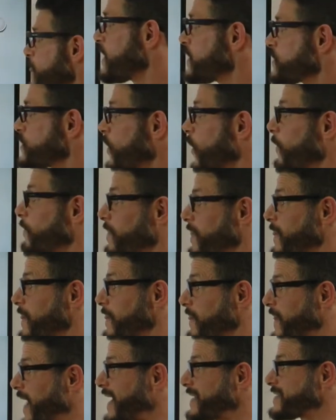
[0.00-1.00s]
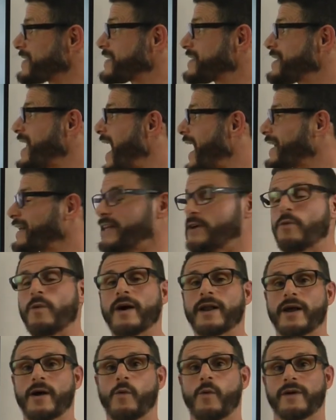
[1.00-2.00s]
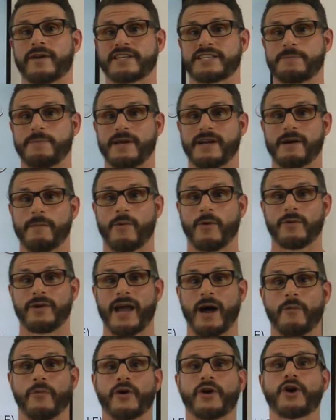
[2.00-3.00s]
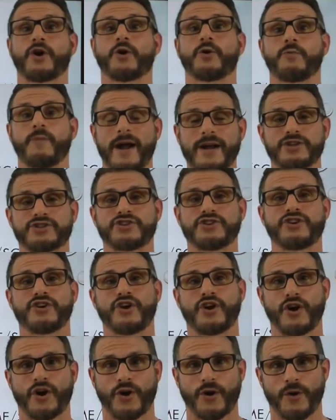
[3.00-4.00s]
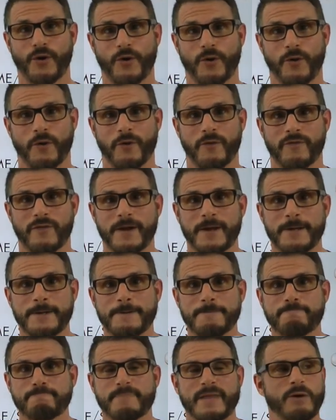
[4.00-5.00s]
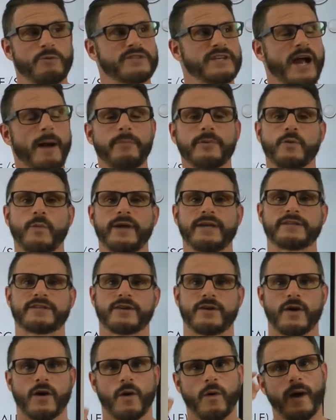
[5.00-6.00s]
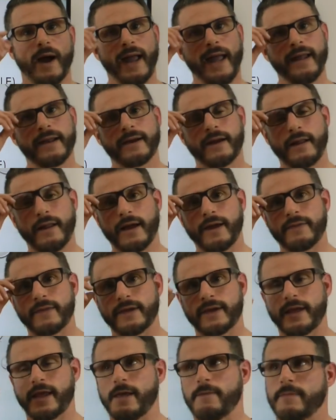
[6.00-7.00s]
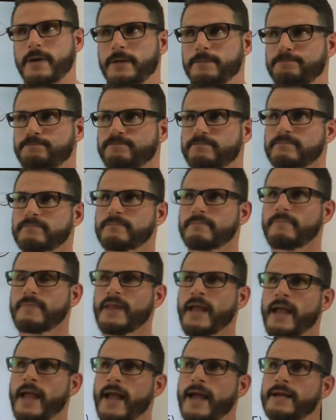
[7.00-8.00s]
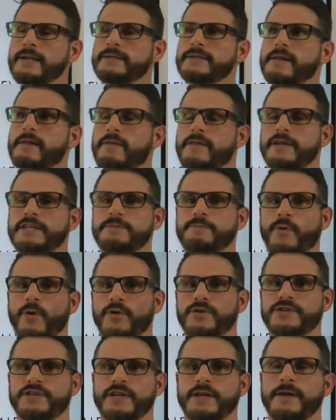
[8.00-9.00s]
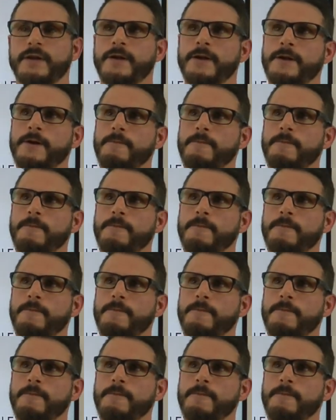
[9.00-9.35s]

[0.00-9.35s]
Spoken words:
So that's exactly what I want to speak about now, the correction curve. It was a couple of weeks ago, I had a client that came in, and this person